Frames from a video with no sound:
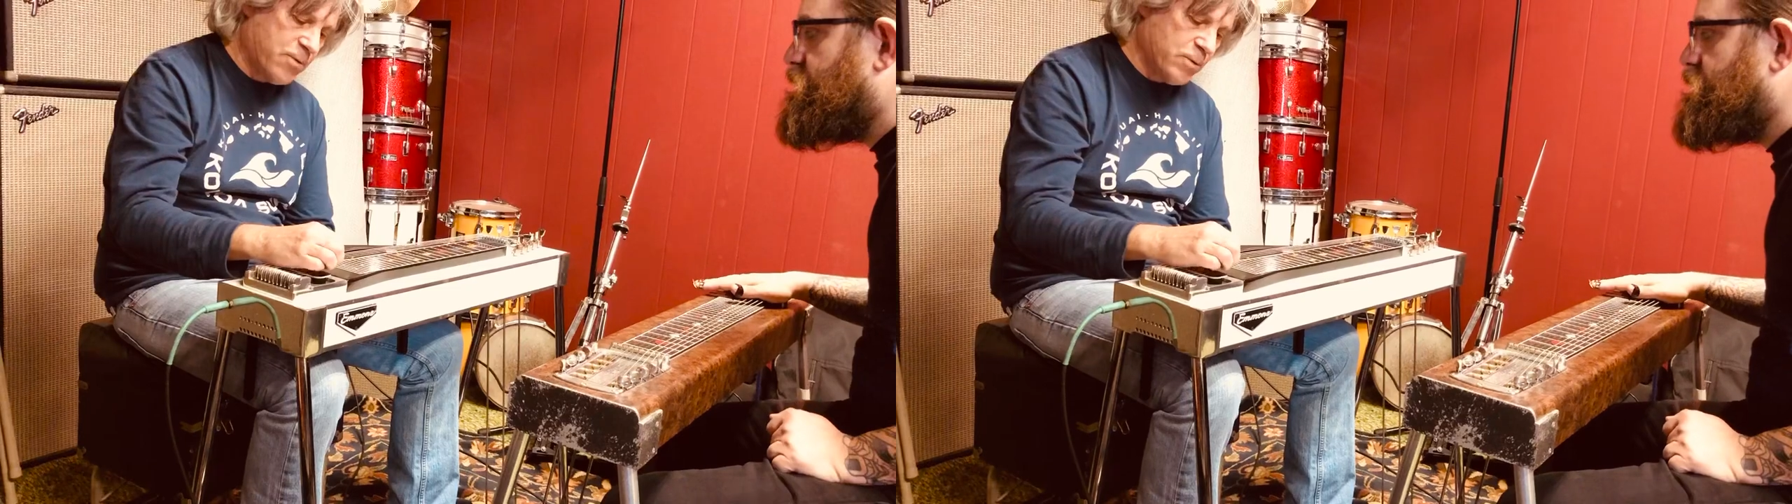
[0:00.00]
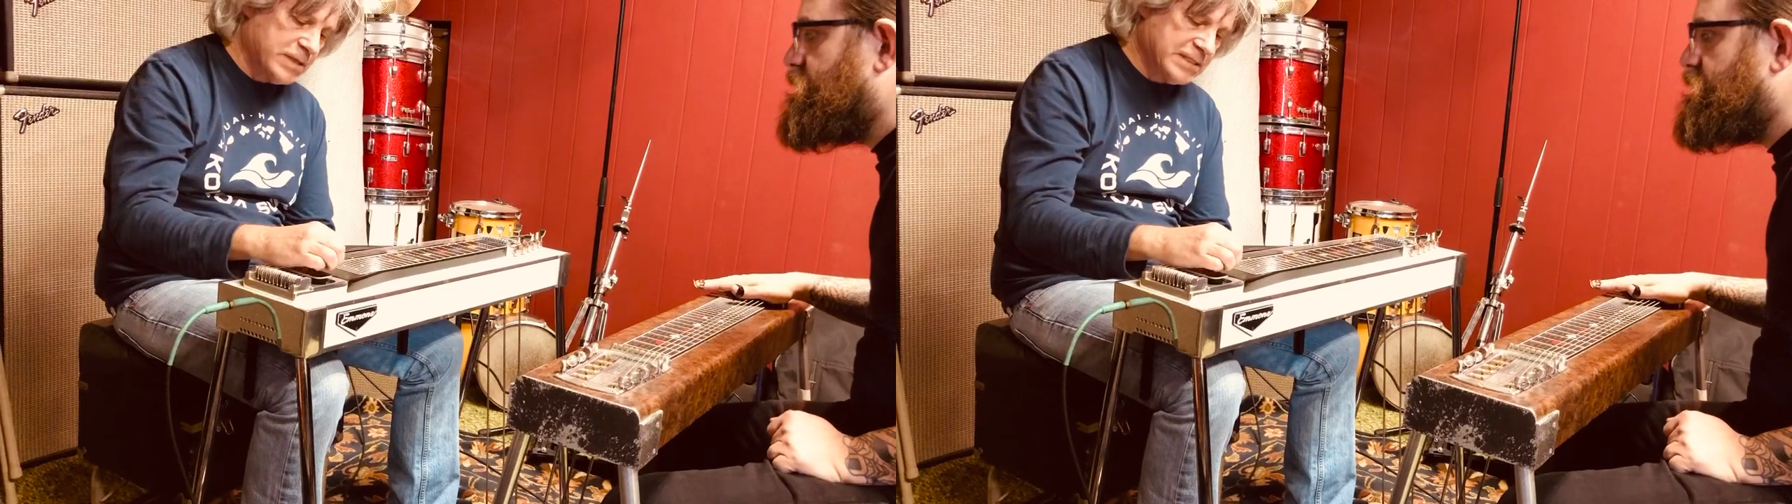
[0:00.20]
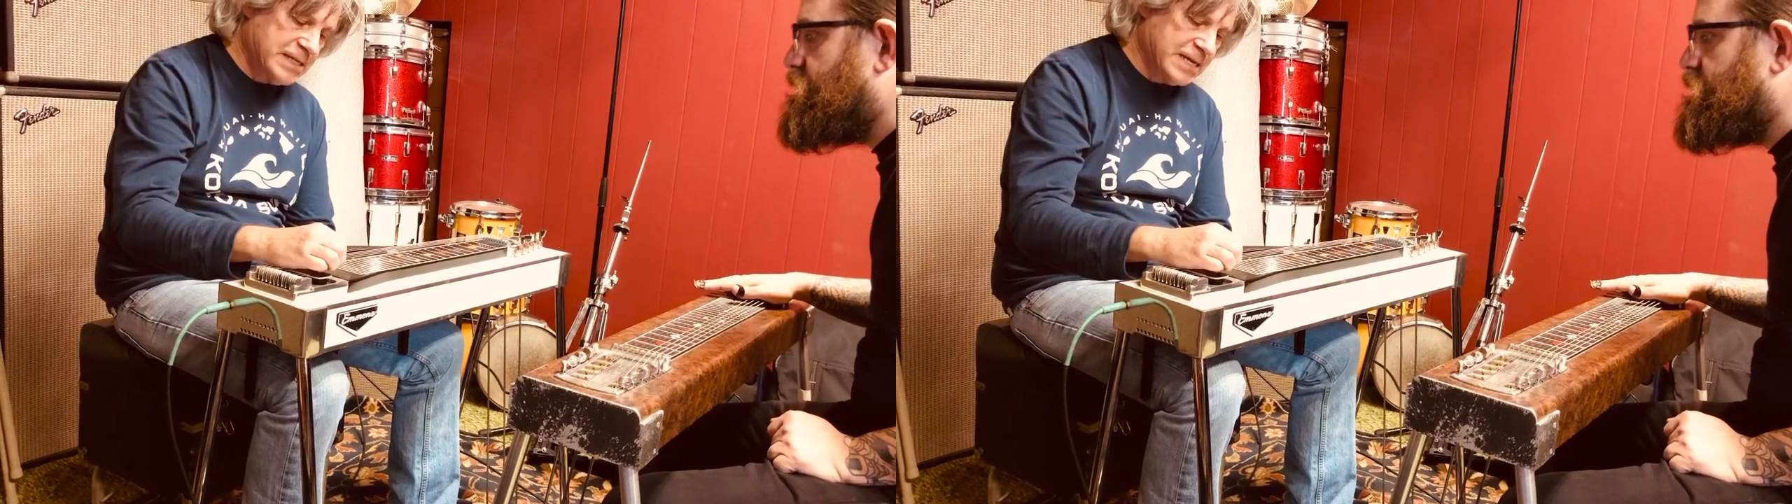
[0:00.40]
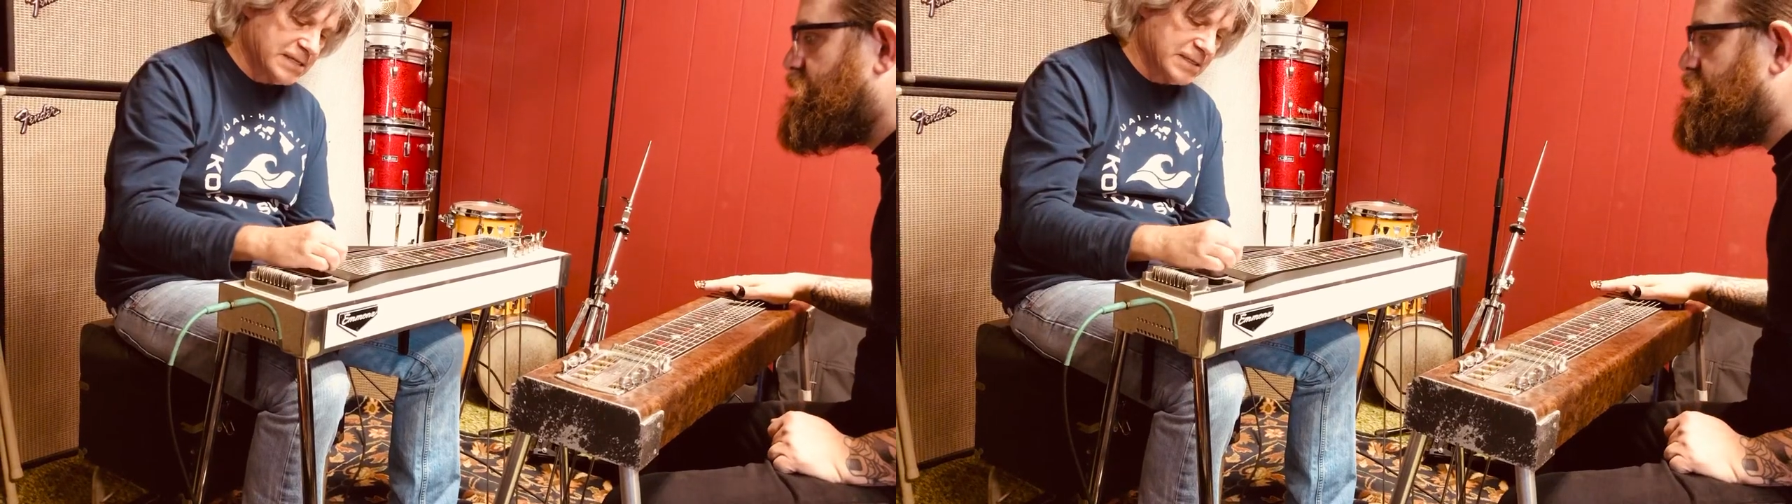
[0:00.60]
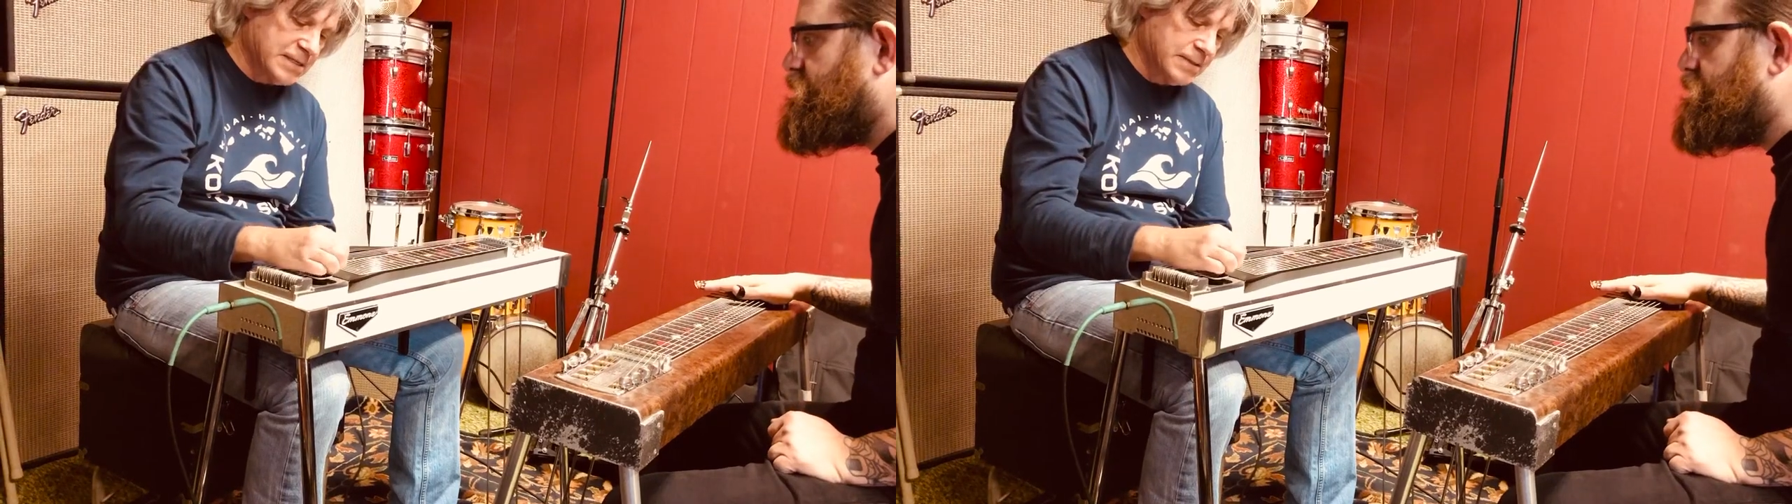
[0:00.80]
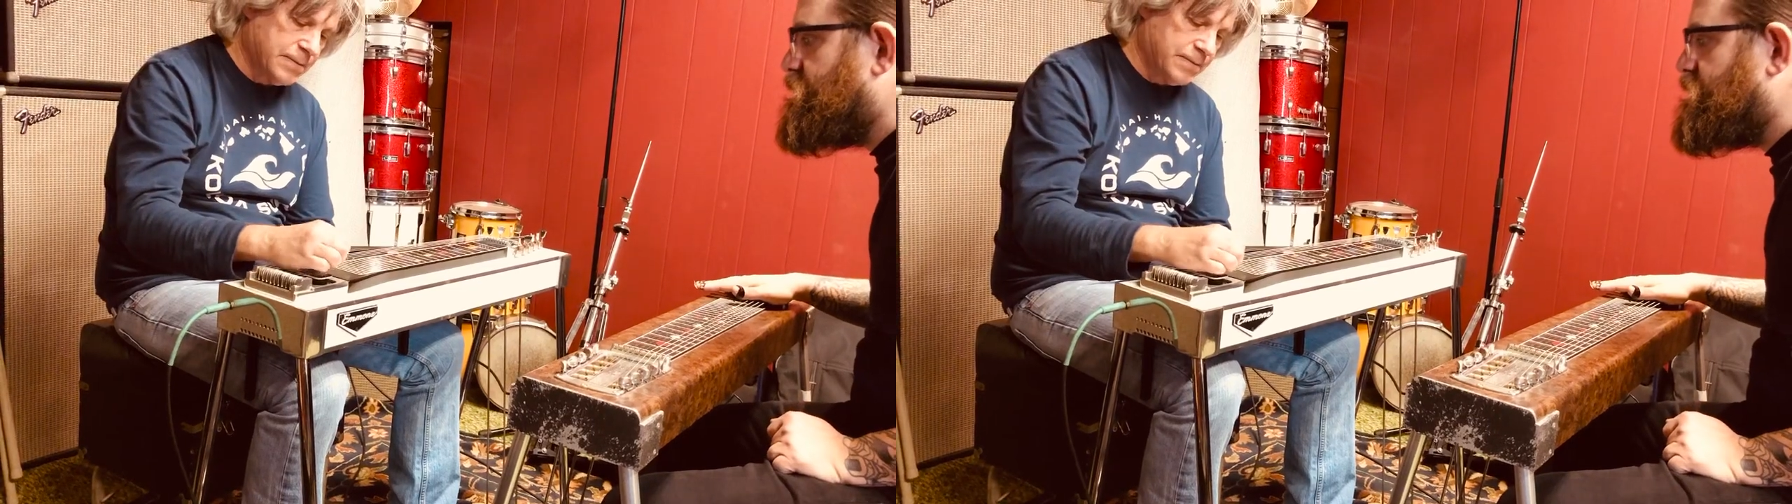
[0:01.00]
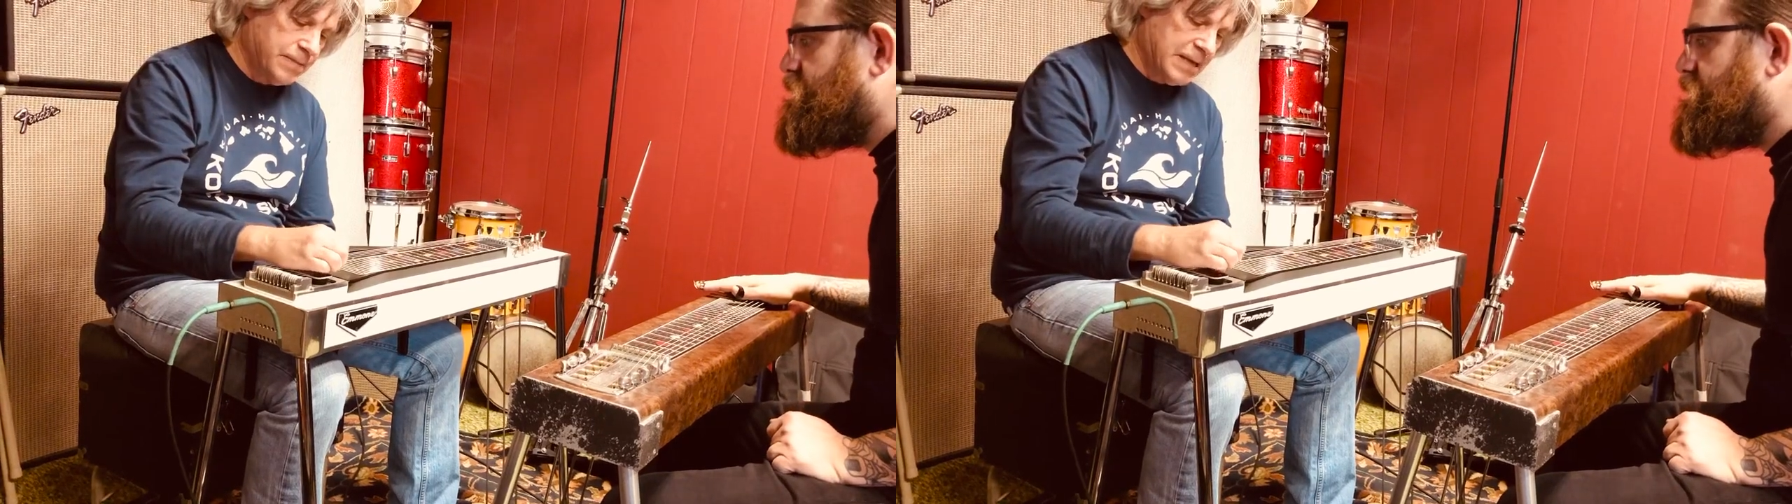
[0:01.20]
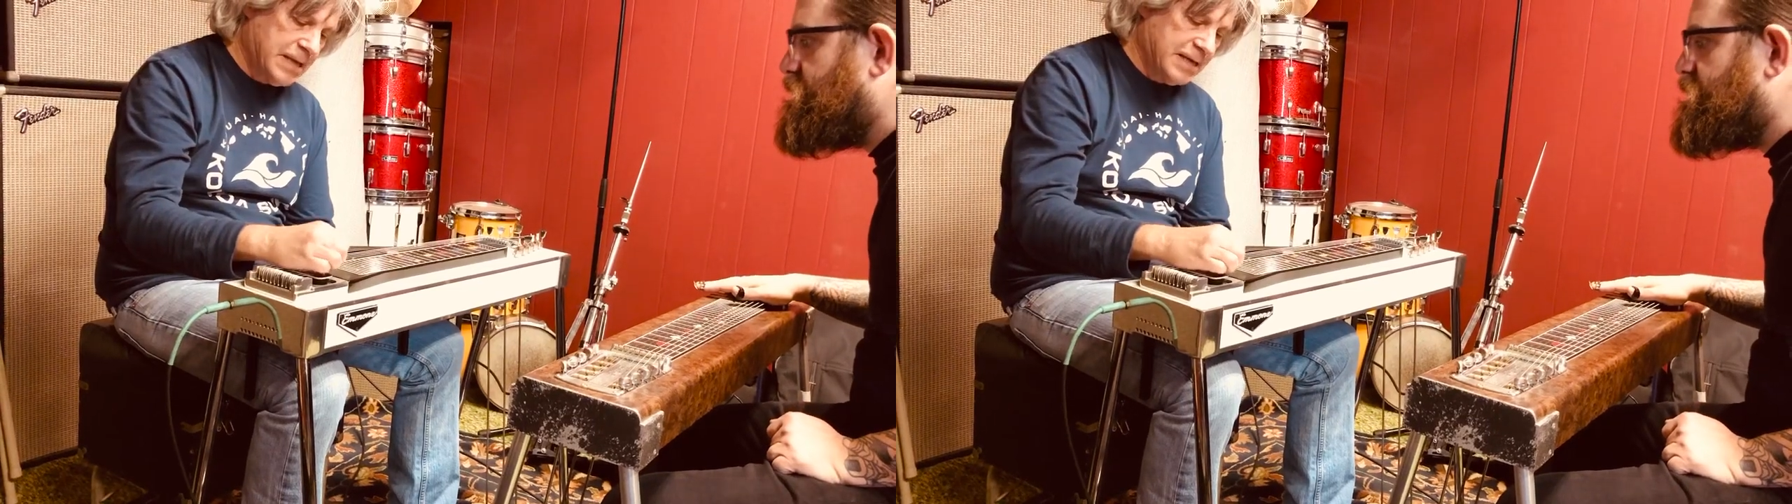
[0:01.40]
4, and 6.
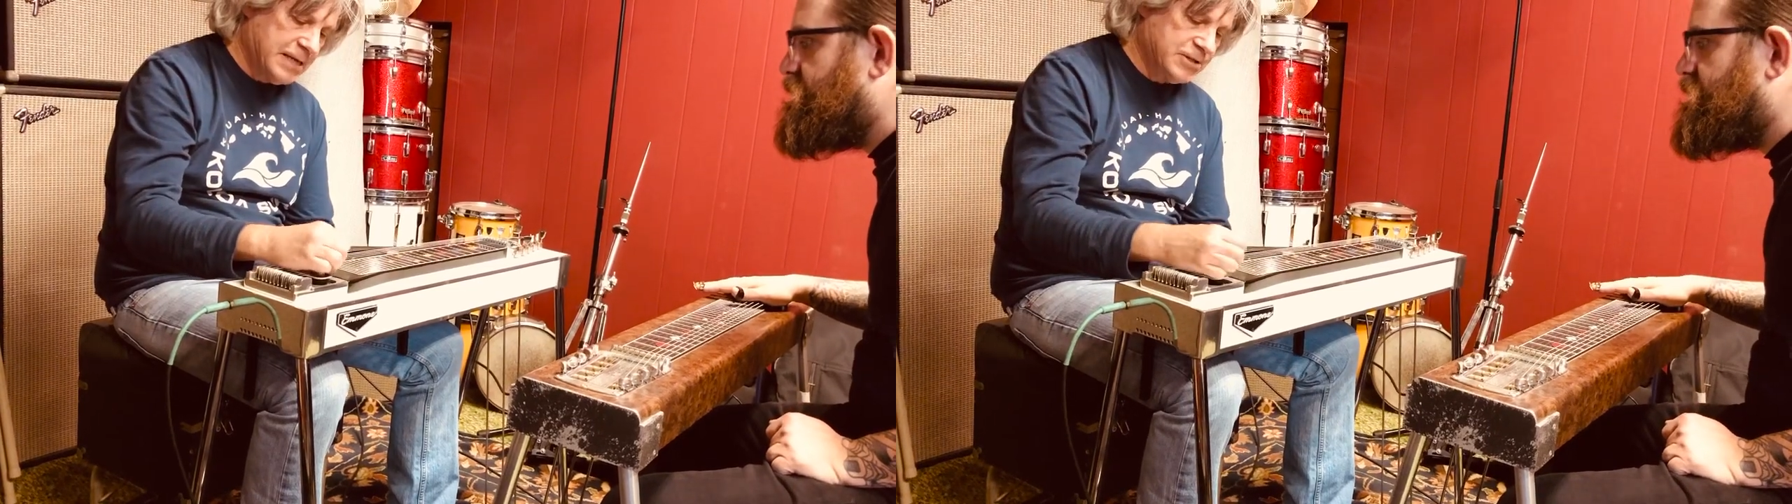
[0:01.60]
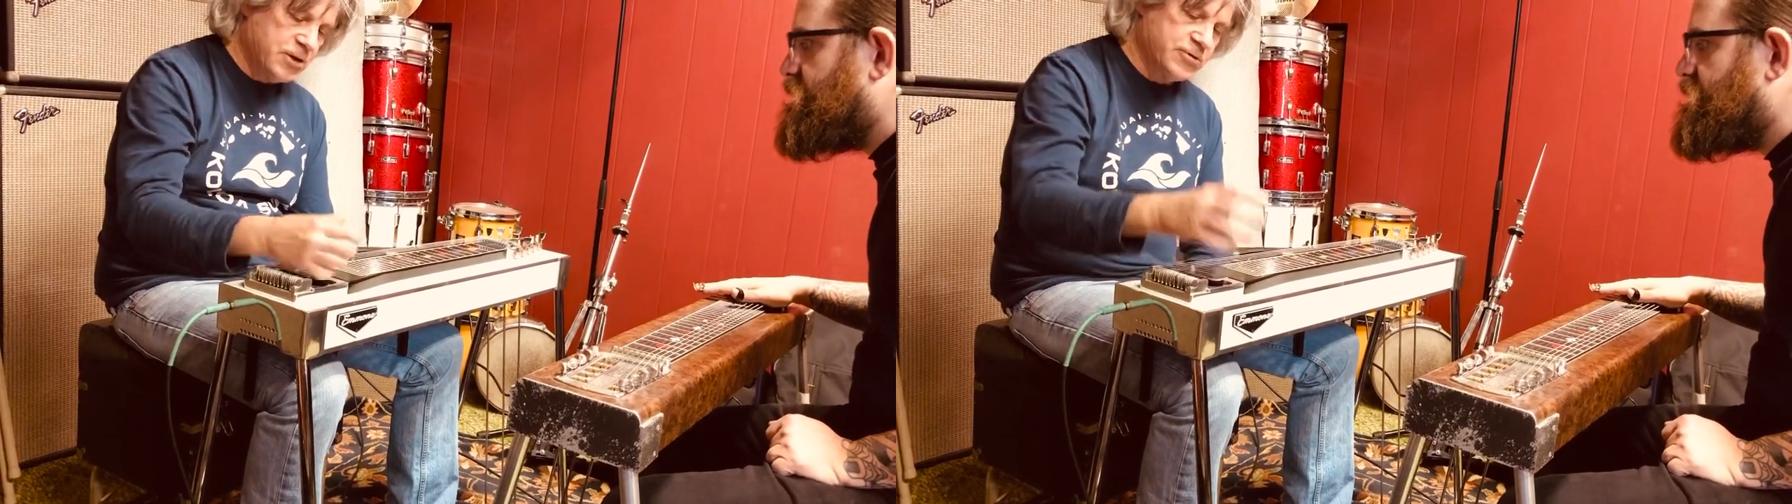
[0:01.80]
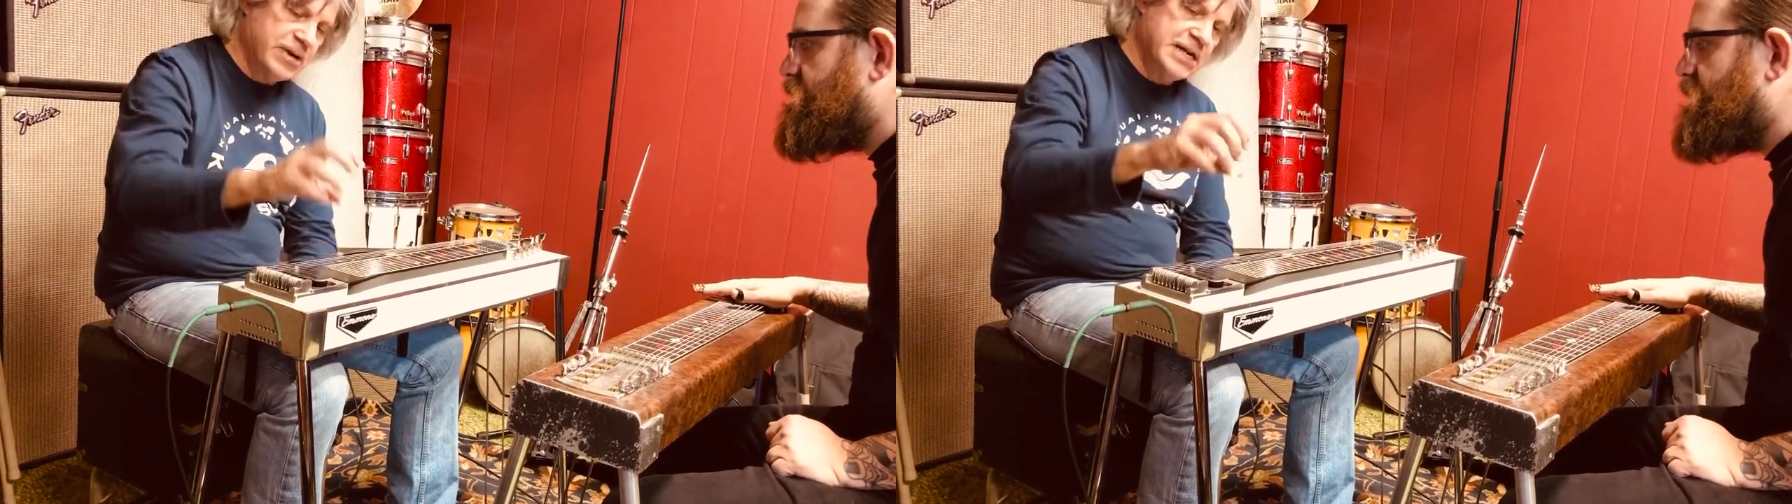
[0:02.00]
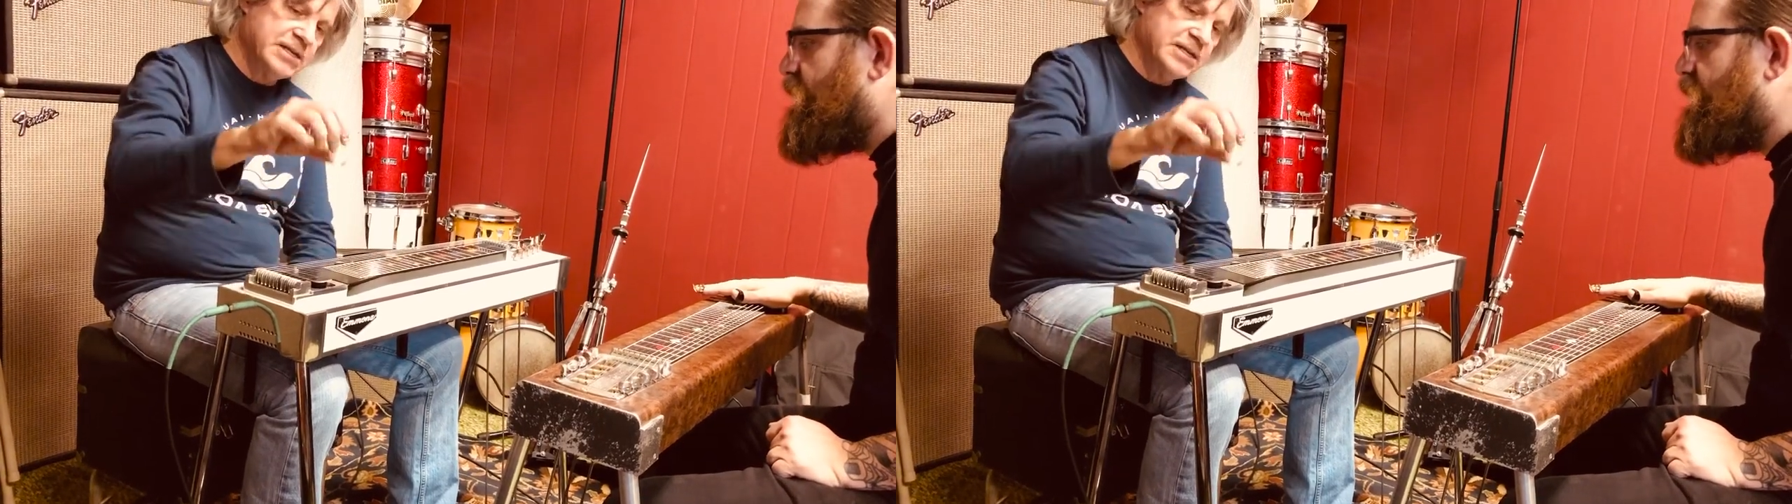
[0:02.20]
Because those are easy.